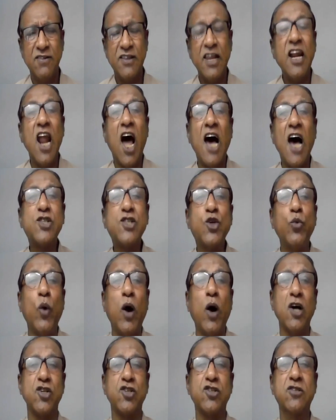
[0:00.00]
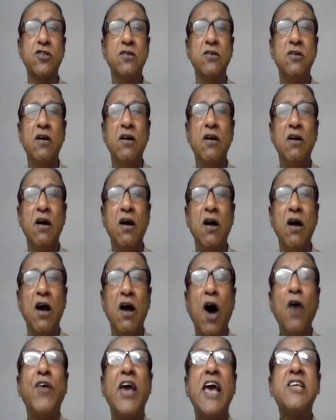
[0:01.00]
the last verse
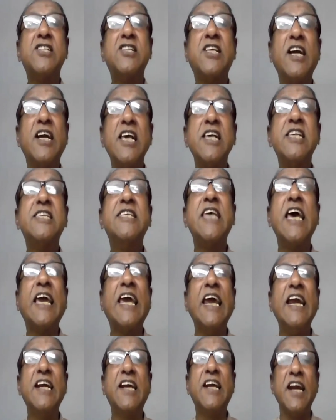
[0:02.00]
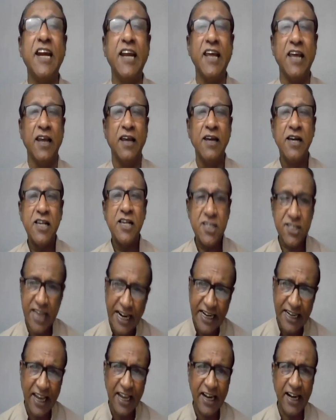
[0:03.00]
of yesterday's second reading,
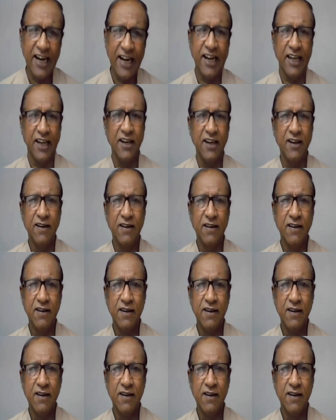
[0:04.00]
Sunday reading.